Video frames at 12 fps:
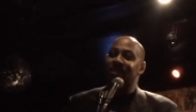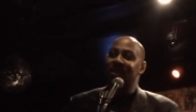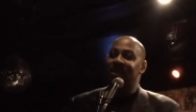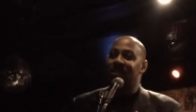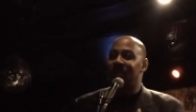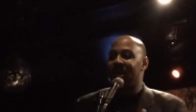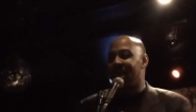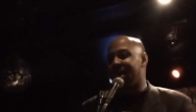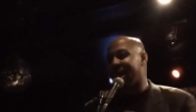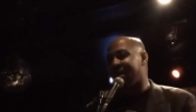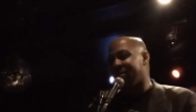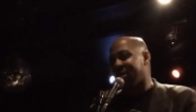me and we
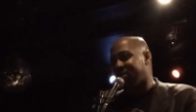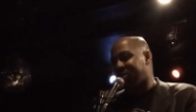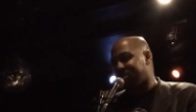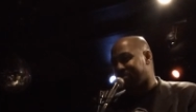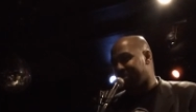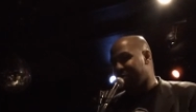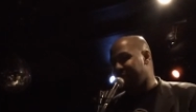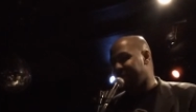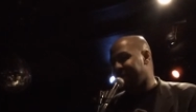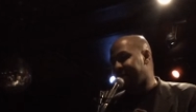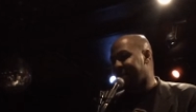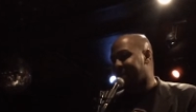hang out, we go to the
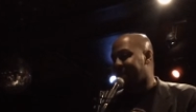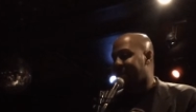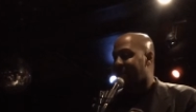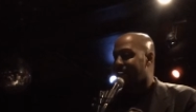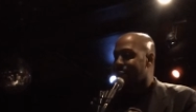movies and